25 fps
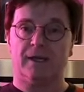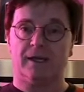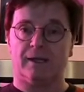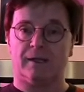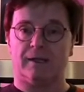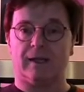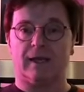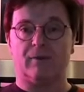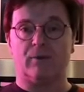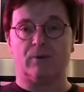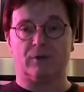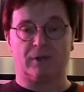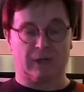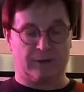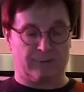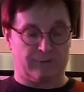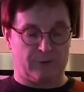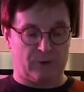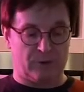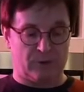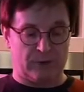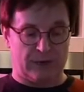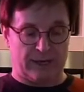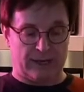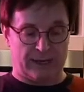They will give
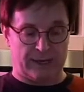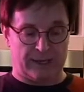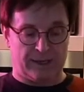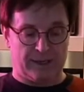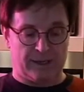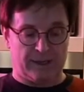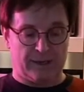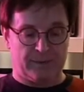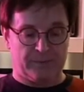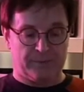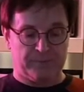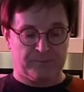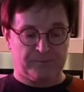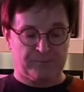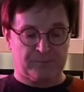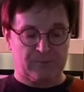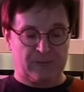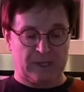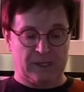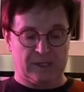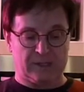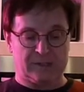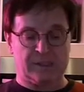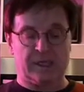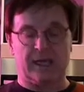you a
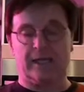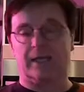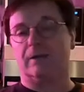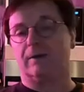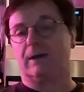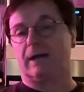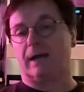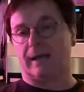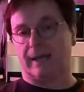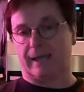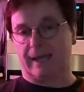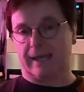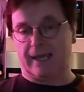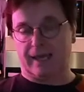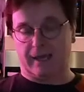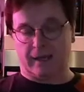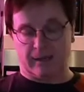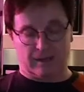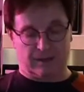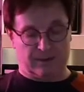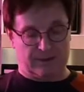They'll check you out again.